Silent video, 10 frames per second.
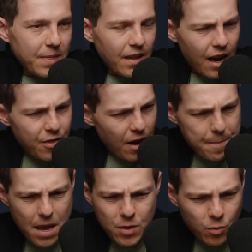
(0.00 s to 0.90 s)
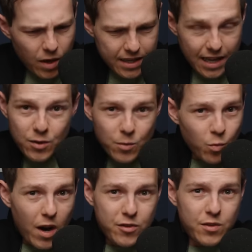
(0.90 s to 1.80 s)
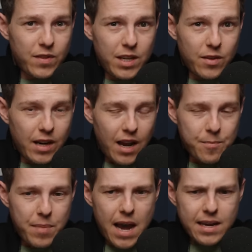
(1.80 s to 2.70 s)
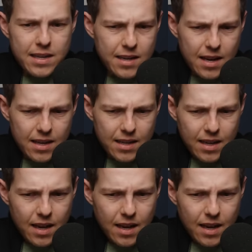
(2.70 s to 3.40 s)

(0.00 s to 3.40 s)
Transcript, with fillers: Mm-hmm. I thought maybe one day, and you could watch the video that I had back in uh,